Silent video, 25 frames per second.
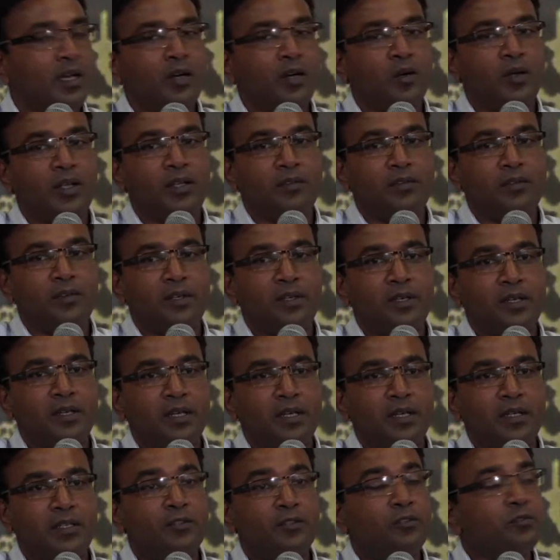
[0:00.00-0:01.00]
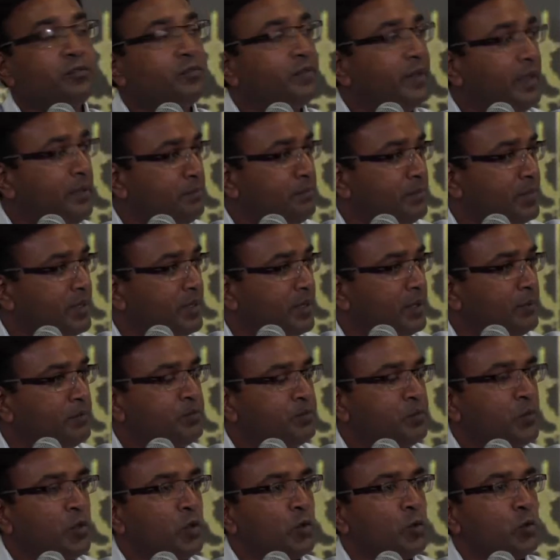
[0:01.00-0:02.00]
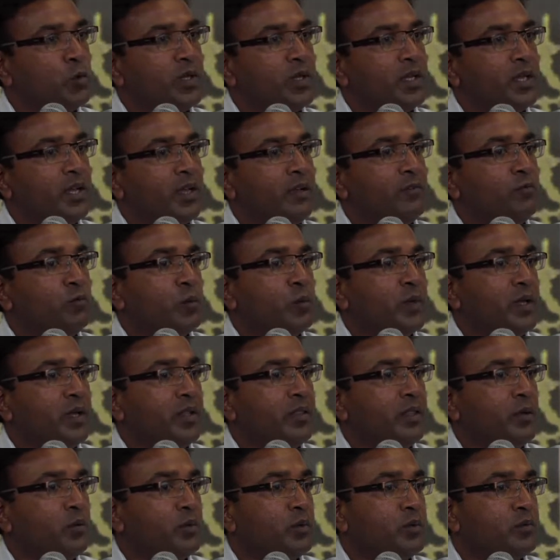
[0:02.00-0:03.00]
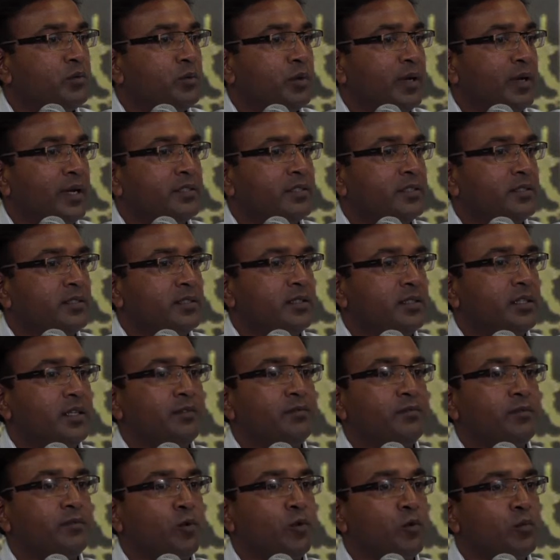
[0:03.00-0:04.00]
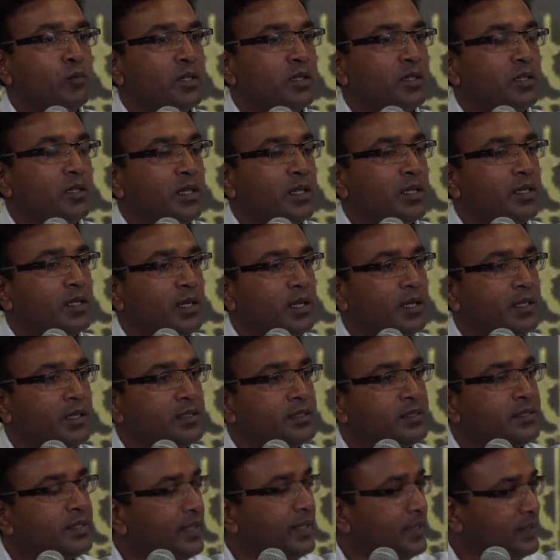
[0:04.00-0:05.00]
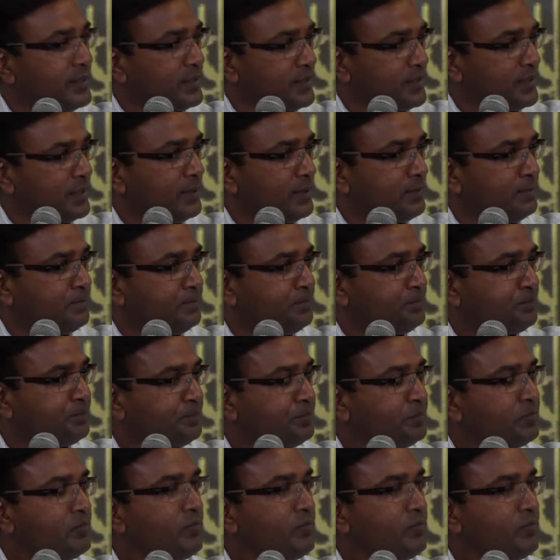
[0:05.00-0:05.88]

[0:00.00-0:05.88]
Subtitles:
However, in November, we have where they would write their formal tests